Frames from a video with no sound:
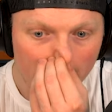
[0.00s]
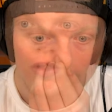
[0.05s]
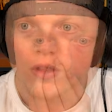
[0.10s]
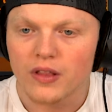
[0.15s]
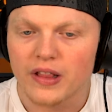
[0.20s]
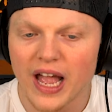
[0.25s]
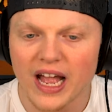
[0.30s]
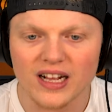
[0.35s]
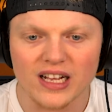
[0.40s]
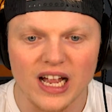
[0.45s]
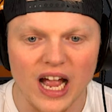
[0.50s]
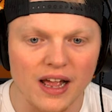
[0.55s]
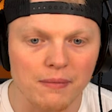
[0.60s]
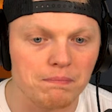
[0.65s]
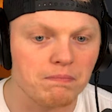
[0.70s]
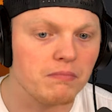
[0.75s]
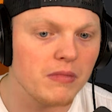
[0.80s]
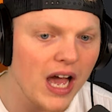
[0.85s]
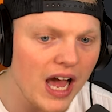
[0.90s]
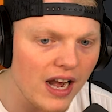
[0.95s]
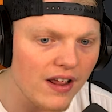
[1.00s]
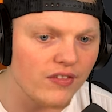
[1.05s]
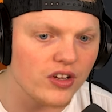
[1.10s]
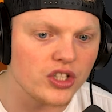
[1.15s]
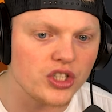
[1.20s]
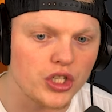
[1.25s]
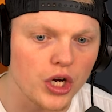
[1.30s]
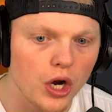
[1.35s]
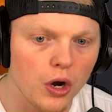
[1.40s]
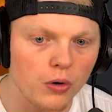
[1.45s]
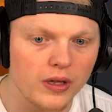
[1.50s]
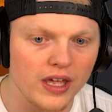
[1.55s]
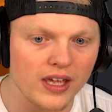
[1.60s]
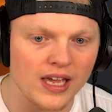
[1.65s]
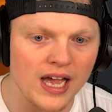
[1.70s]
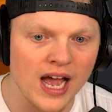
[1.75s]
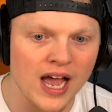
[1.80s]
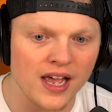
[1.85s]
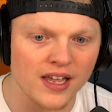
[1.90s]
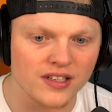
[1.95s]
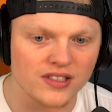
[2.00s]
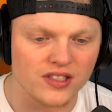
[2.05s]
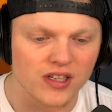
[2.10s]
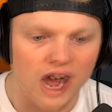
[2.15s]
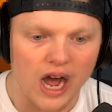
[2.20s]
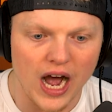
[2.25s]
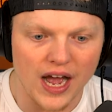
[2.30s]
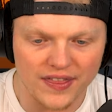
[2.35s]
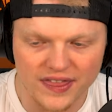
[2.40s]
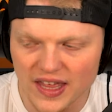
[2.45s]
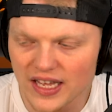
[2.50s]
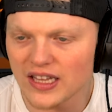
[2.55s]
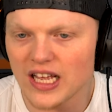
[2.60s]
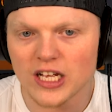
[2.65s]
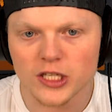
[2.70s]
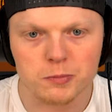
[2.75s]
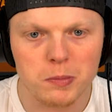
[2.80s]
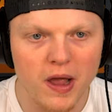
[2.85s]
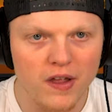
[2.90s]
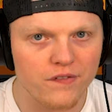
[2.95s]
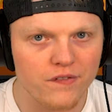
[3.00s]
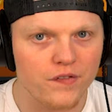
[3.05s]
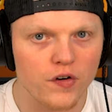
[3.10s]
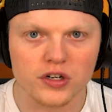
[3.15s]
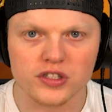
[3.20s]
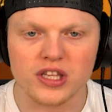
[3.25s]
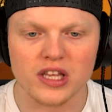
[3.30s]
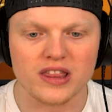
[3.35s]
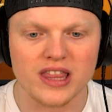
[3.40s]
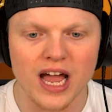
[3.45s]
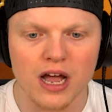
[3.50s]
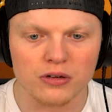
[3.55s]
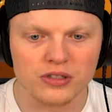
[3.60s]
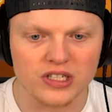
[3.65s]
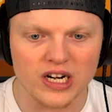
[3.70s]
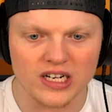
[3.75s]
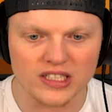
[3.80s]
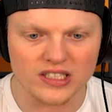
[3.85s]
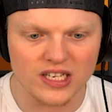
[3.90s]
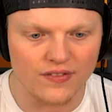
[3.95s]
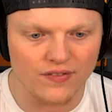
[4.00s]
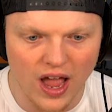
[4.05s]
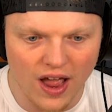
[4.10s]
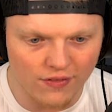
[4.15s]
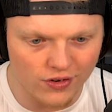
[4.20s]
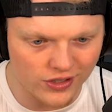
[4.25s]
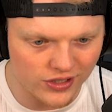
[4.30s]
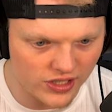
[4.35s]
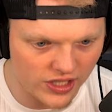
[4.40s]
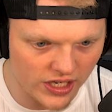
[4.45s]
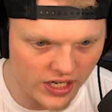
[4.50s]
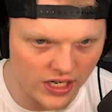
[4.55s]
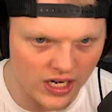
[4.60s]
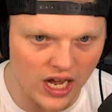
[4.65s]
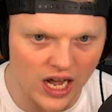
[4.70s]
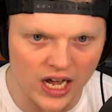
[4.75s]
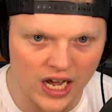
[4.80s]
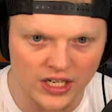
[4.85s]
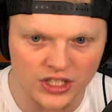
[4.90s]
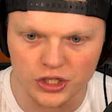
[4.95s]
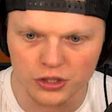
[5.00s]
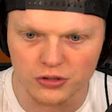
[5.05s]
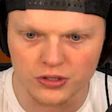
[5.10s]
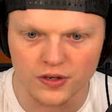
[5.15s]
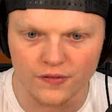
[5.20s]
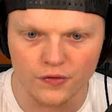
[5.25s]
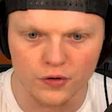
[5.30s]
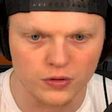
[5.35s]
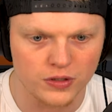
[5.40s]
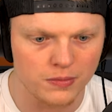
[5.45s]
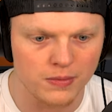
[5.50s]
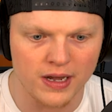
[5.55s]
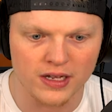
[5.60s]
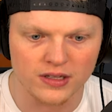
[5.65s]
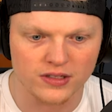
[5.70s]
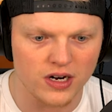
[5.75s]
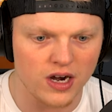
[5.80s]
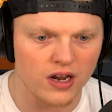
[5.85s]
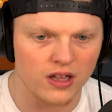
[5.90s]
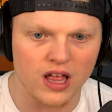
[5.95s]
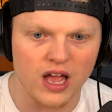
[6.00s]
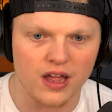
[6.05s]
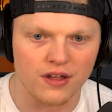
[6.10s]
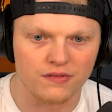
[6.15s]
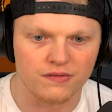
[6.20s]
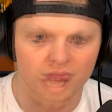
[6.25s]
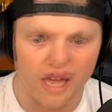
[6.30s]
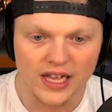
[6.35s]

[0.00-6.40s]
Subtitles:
That, I'm not even joking, guys. I think that's my first 1,000x I've ever seen on Juicy Fruits in my entire life.